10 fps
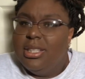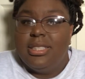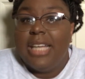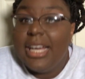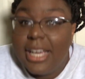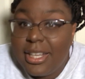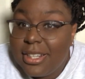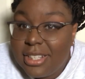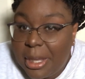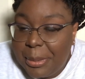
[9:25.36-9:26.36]

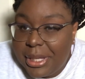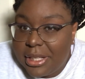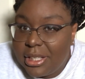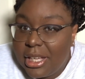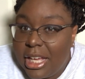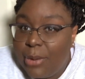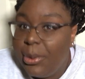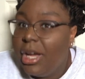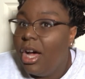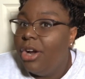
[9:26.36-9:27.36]
second, I mean,
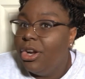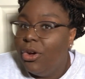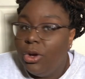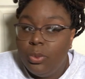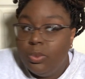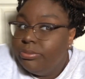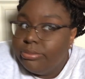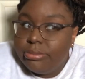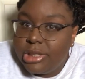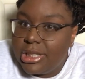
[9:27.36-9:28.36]
we all know
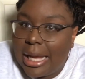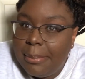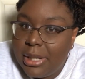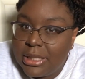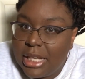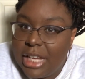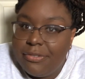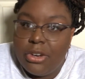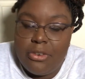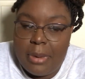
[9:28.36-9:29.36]
shopping is like
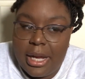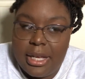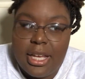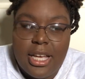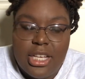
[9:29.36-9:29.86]
for everybody.